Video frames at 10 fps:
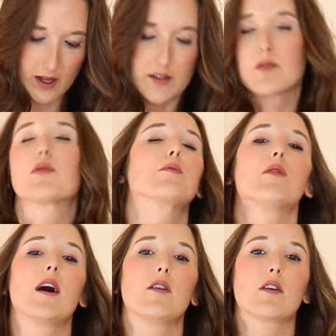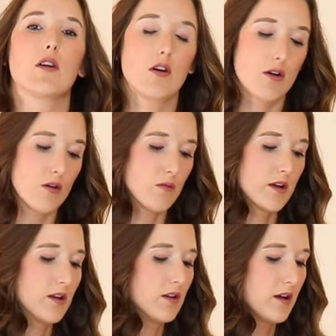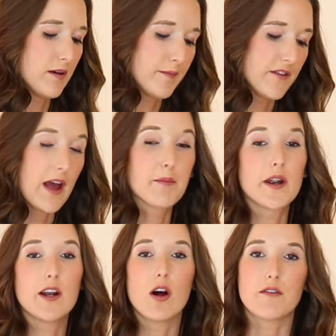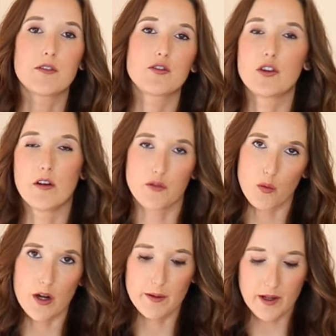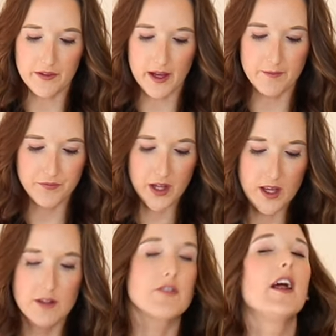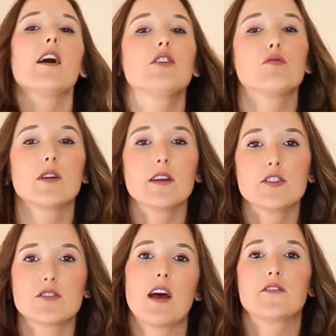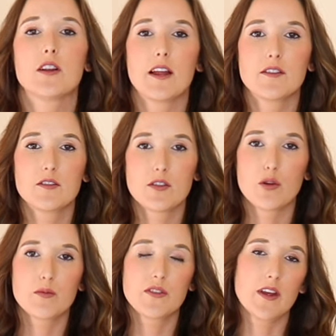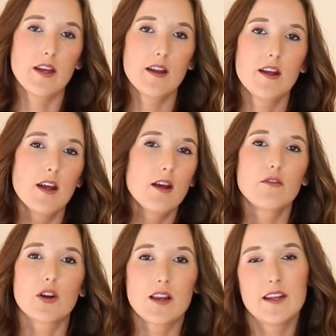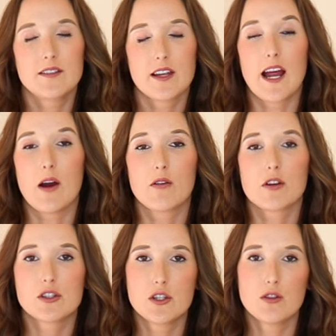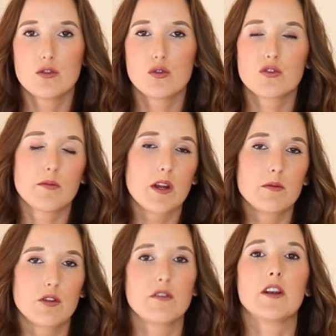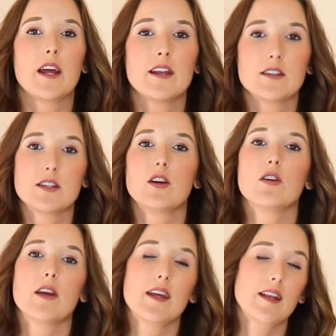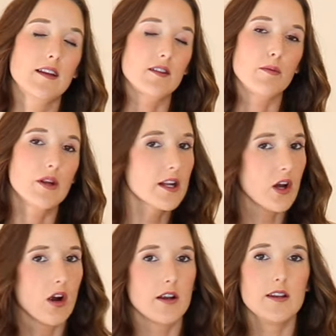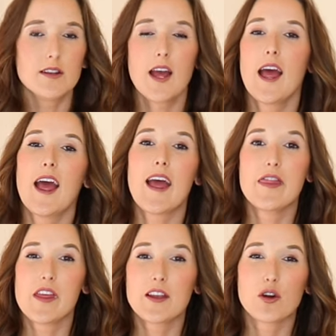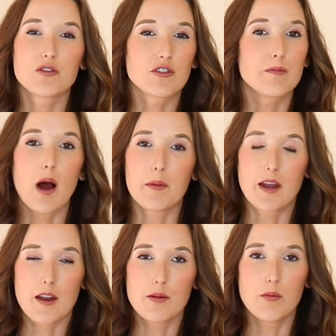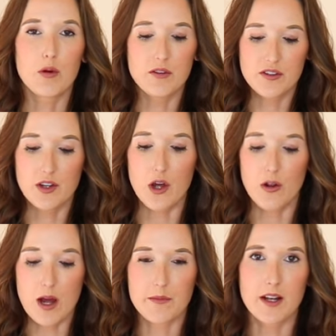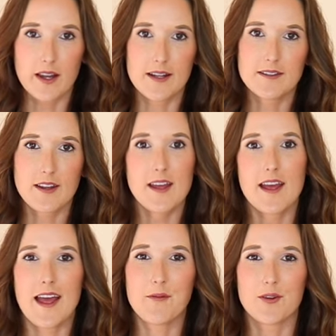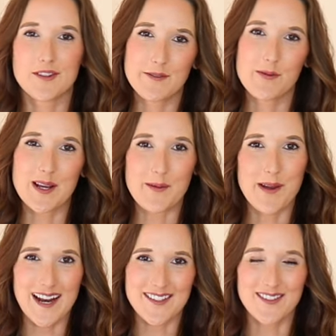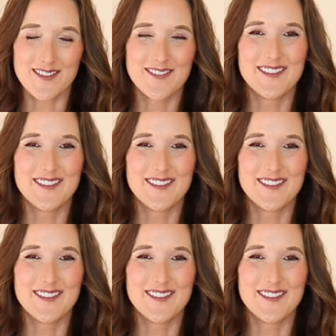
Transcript: then the isopropyl alcohol will evaporate off, so you don't have to worry about that. So now you really just have to let the soap sit for at least an hour or two, sometimes overnight, until it is completely hardened, and then you'll just pop it out of the mold. So I'm gonna let it sit and we'll see what we come back to.